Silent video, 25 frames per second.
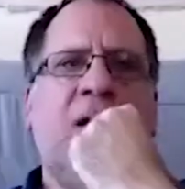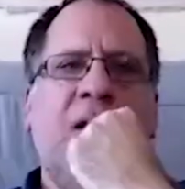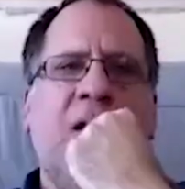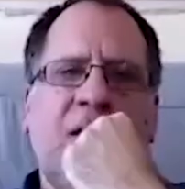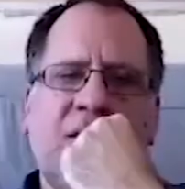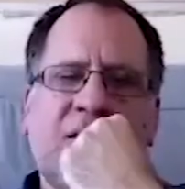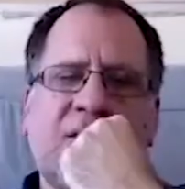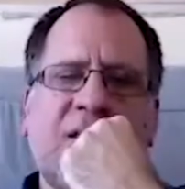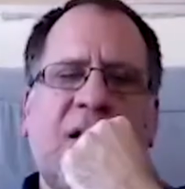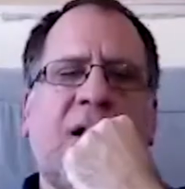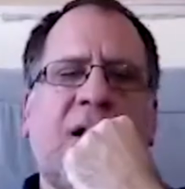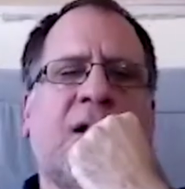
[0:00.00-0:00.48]
Yeah,
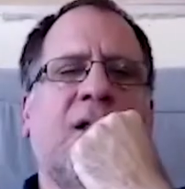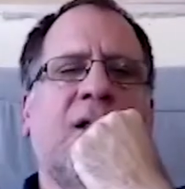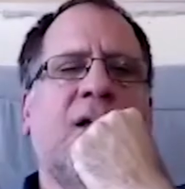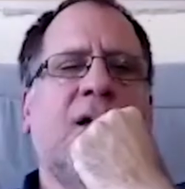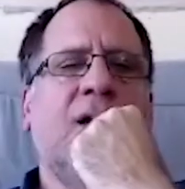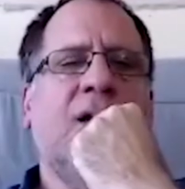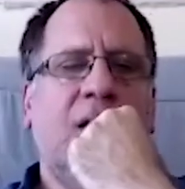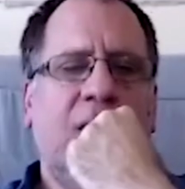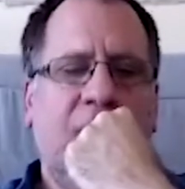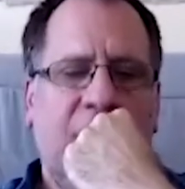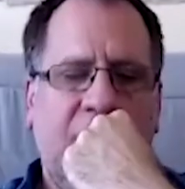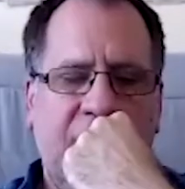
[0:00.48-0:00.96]
exactly,
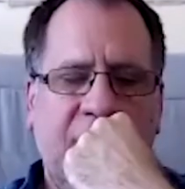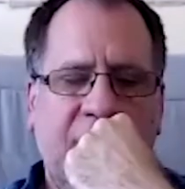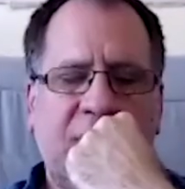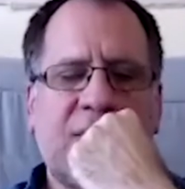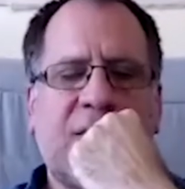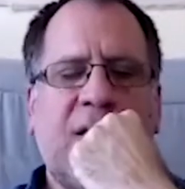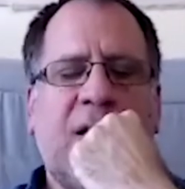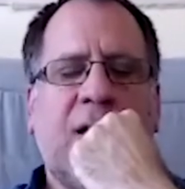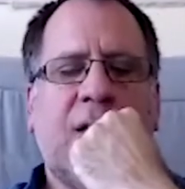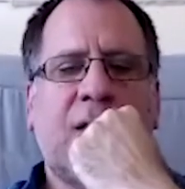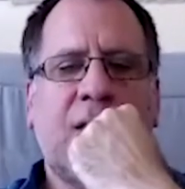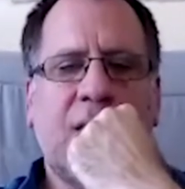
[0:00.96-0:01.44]

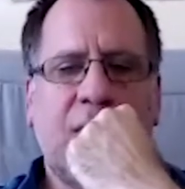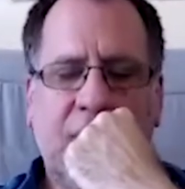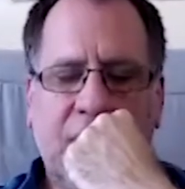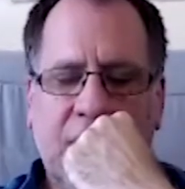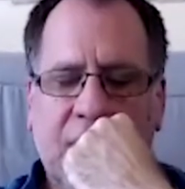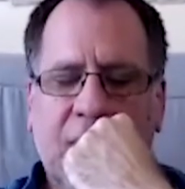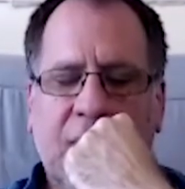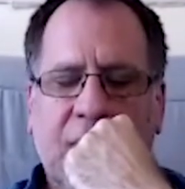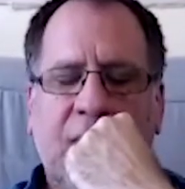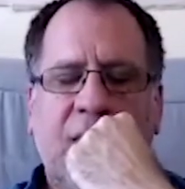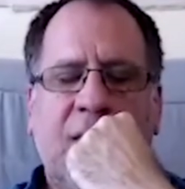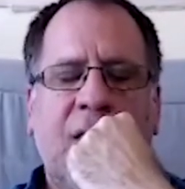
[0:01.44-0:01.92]
exactly,
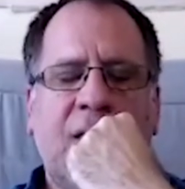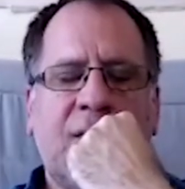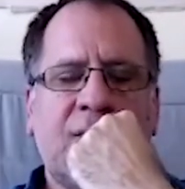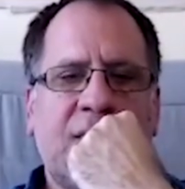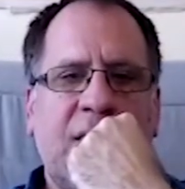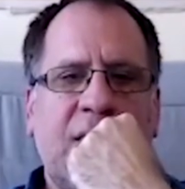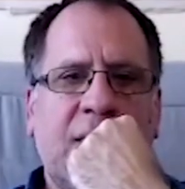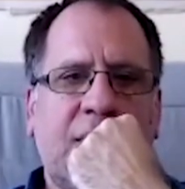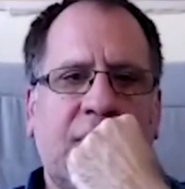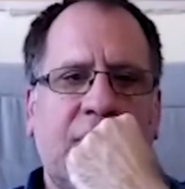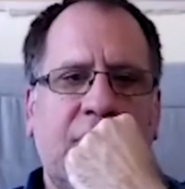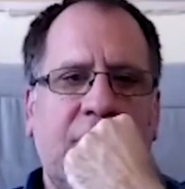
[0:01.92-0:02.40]

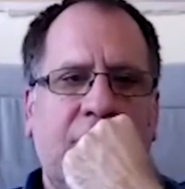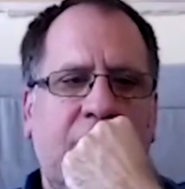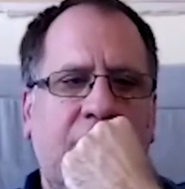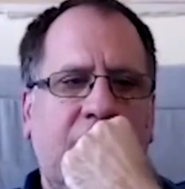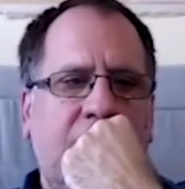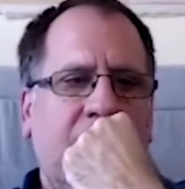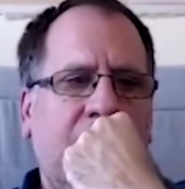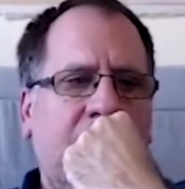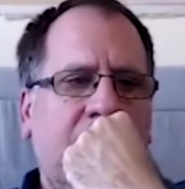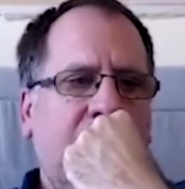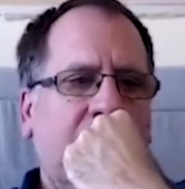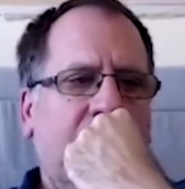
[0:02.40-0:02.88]
exactly.
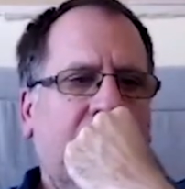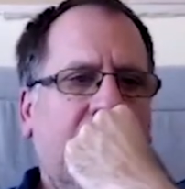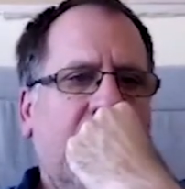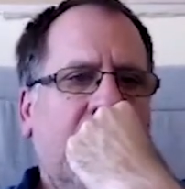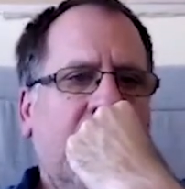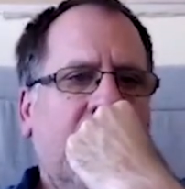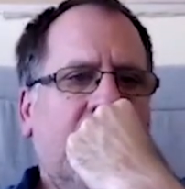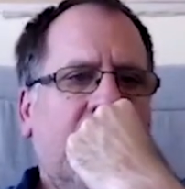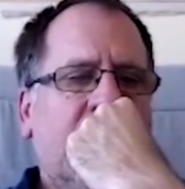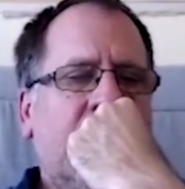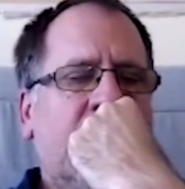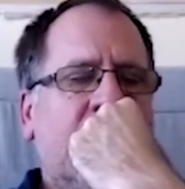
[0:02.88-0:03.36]

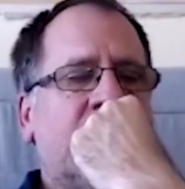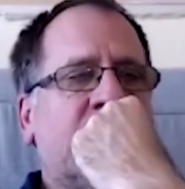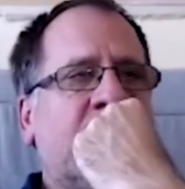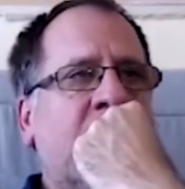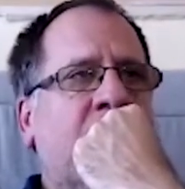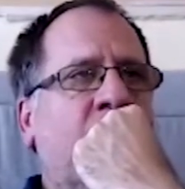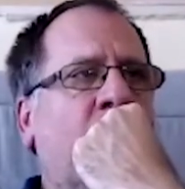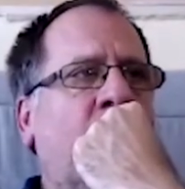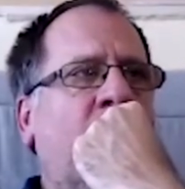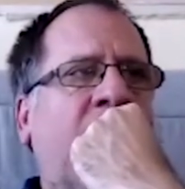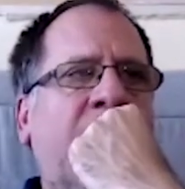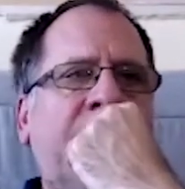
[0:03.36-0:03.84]

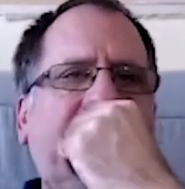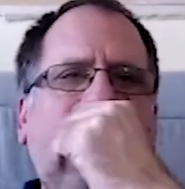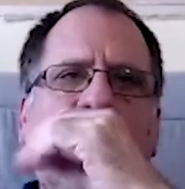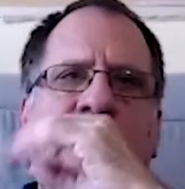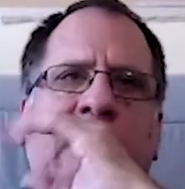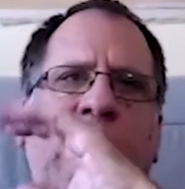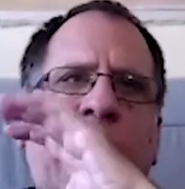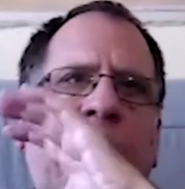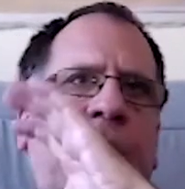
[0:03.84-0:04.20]
So I mean, I